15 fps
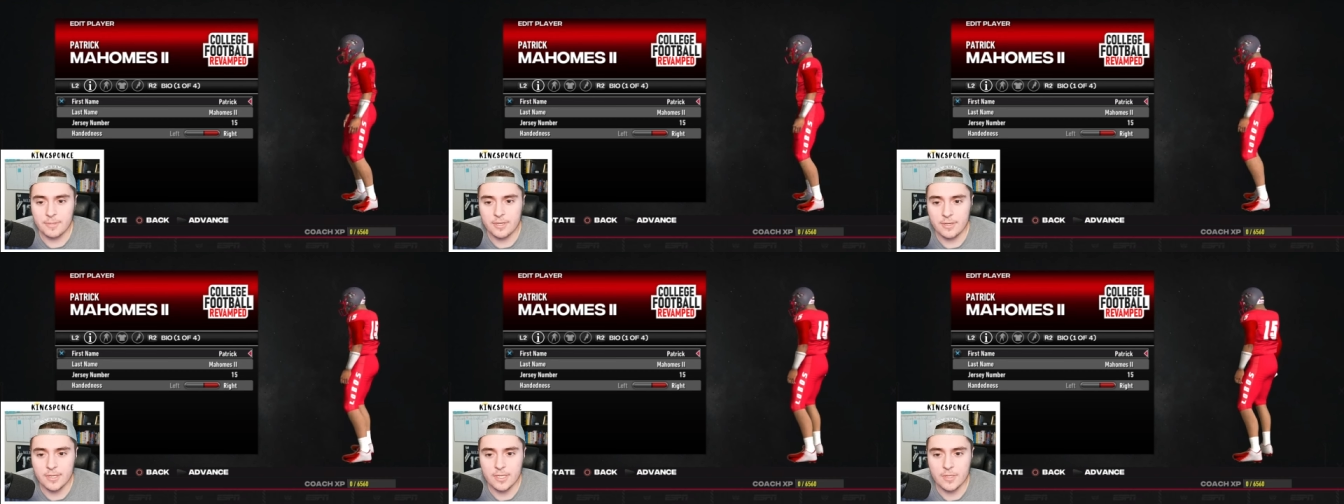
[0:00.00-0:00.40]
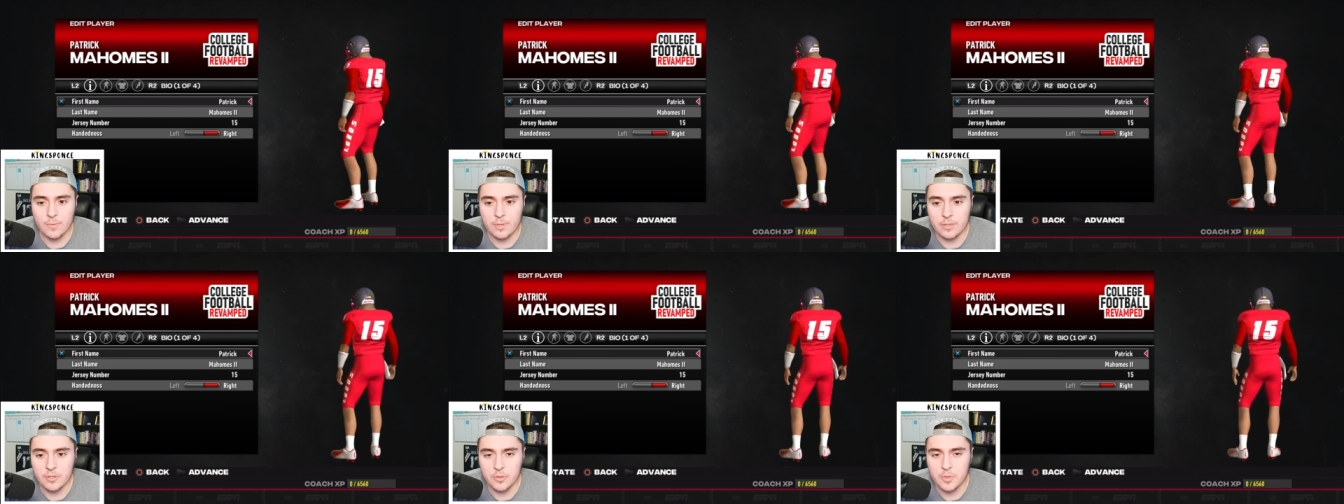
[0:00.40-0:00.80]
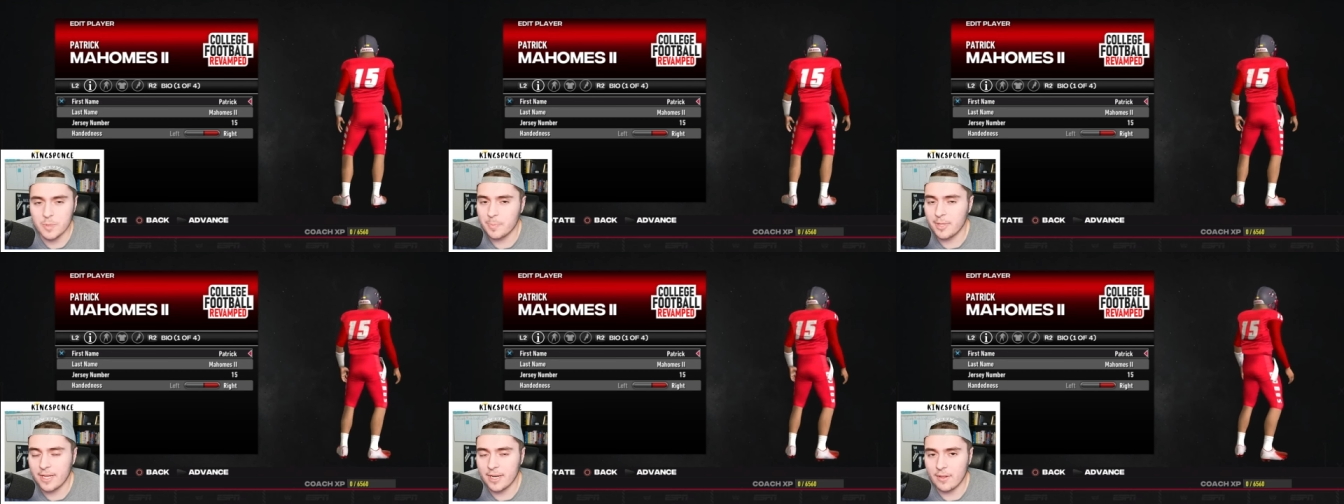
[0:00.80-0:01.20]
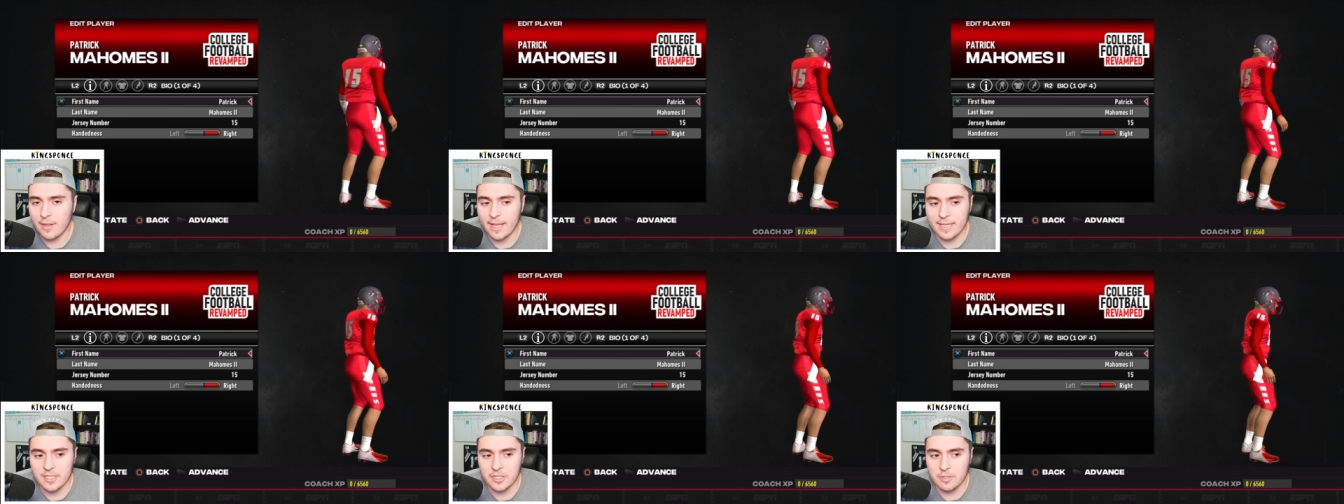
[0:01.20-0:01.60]
curious what a juiced player
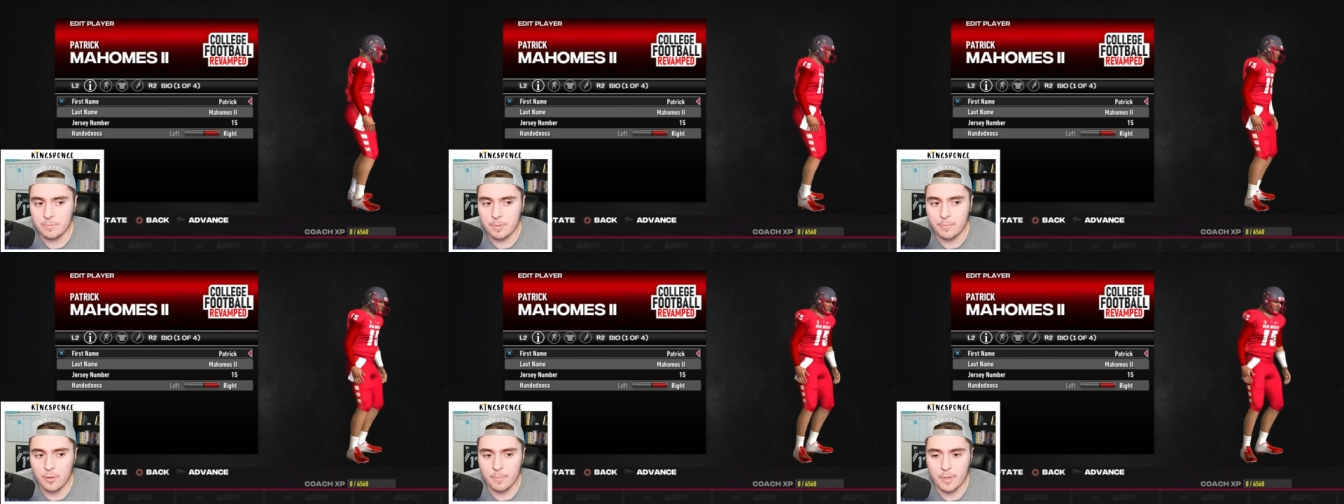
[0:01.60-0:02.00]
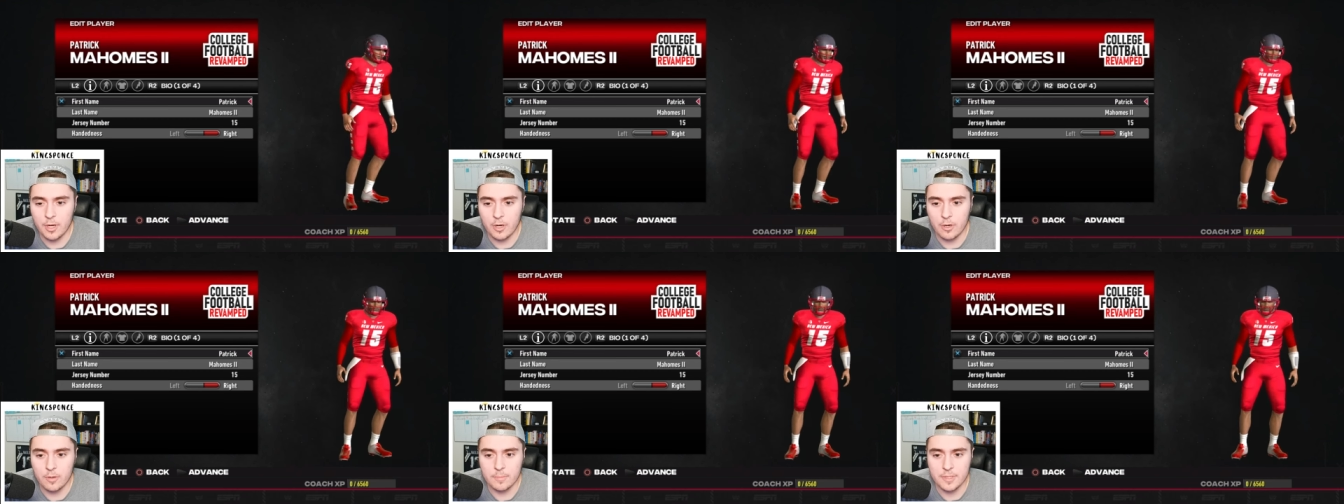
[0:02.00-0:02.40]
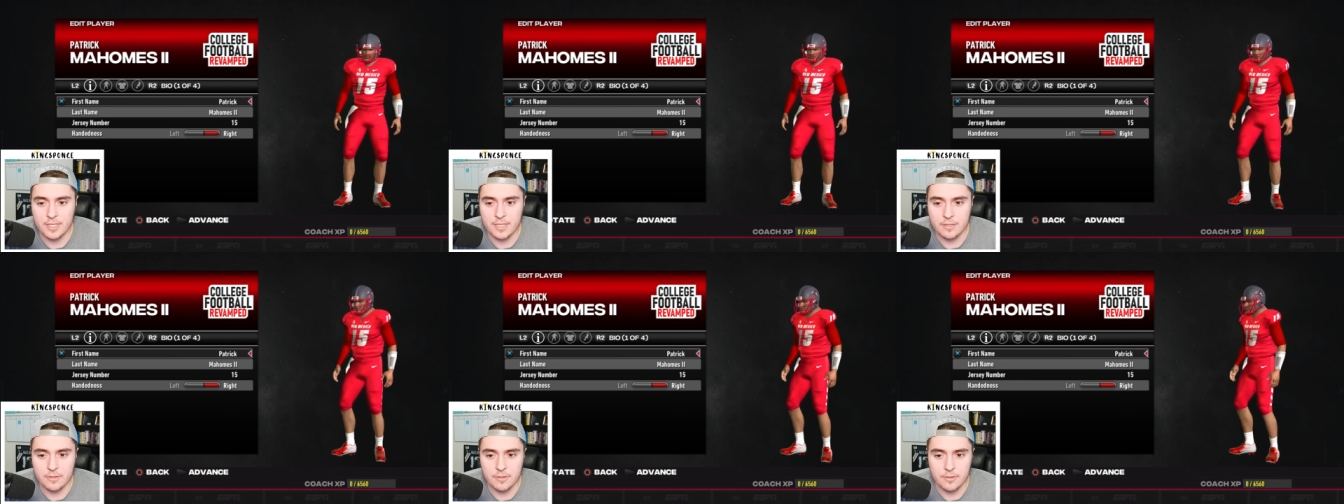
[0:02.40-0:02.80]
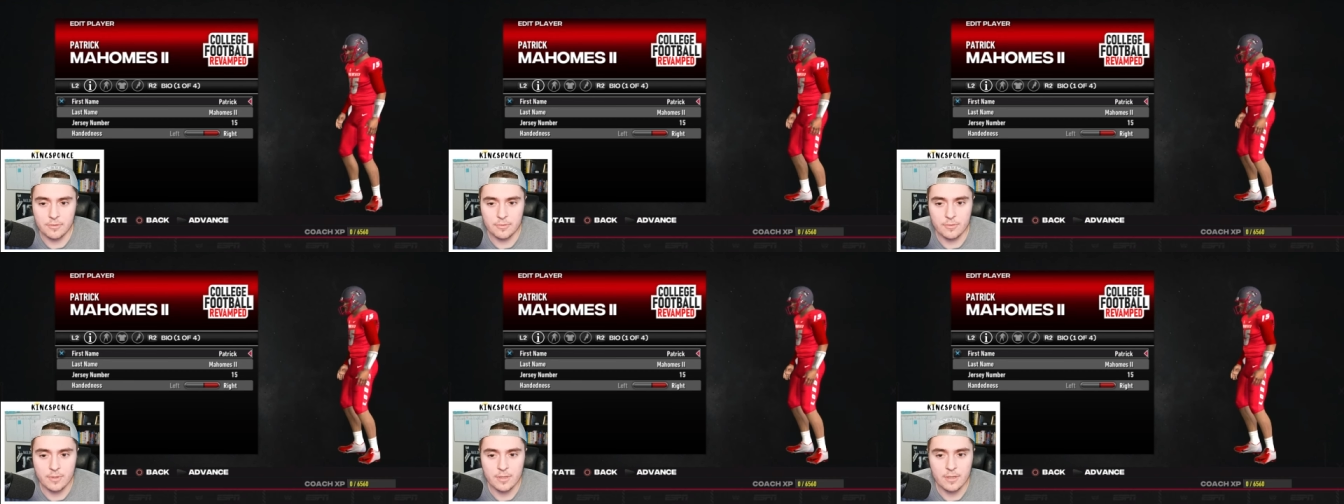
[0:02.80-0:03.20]
like Super Bowl Mahomes could
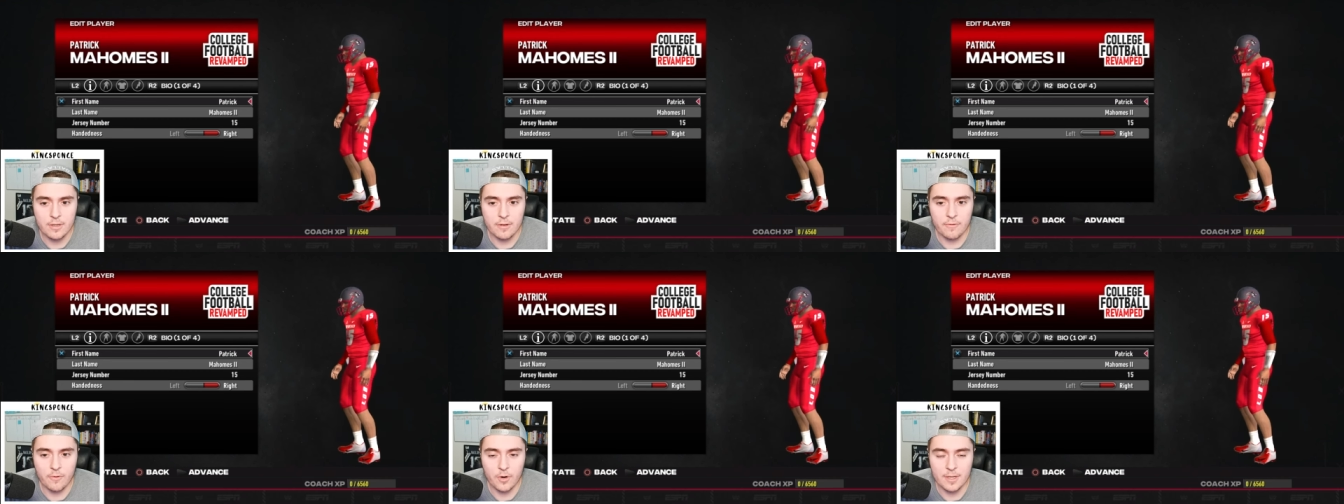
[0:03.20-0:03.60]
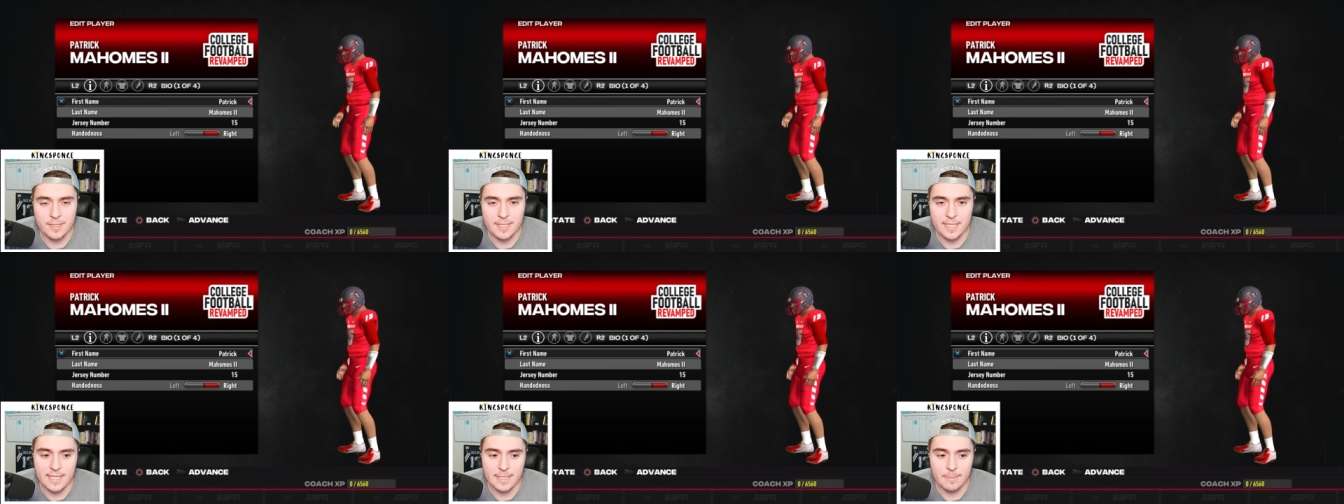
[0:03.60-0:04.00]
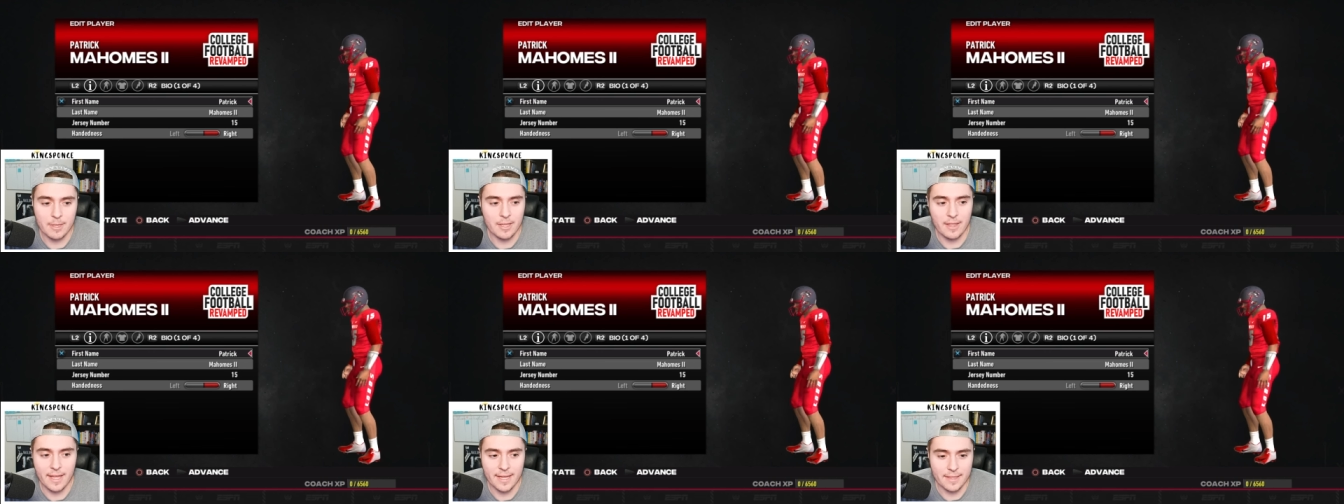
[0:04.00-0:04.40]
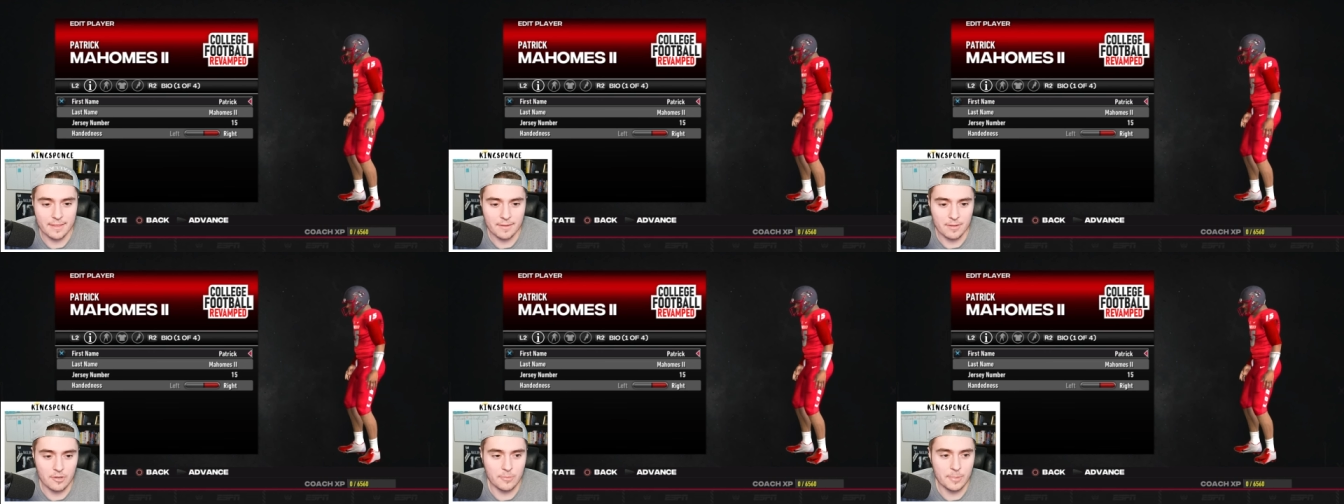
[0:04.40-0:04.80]
do for a team like
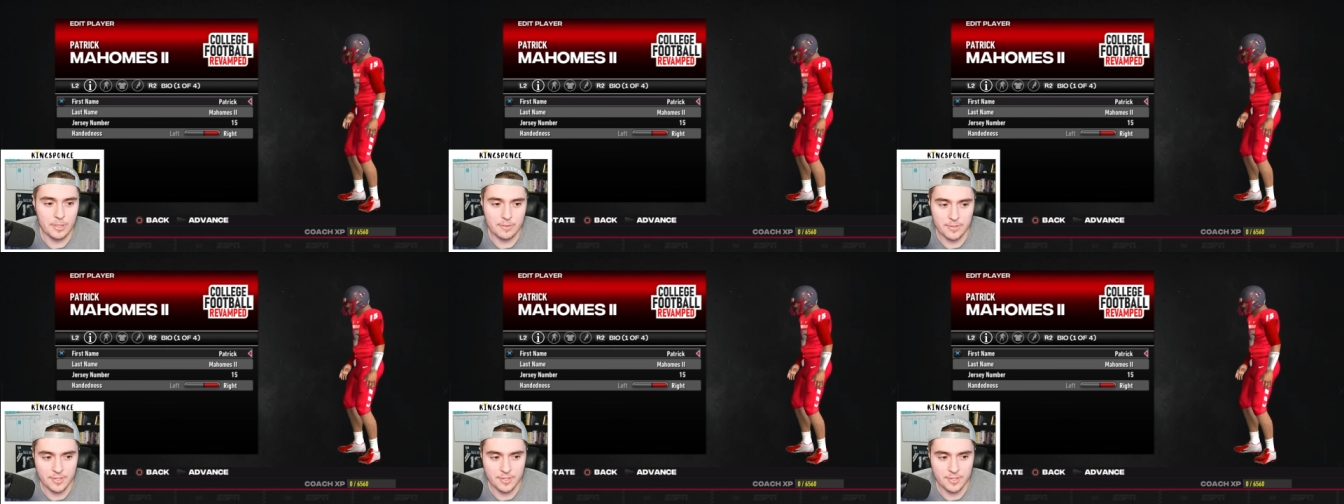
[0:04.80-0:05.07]
the Lobos.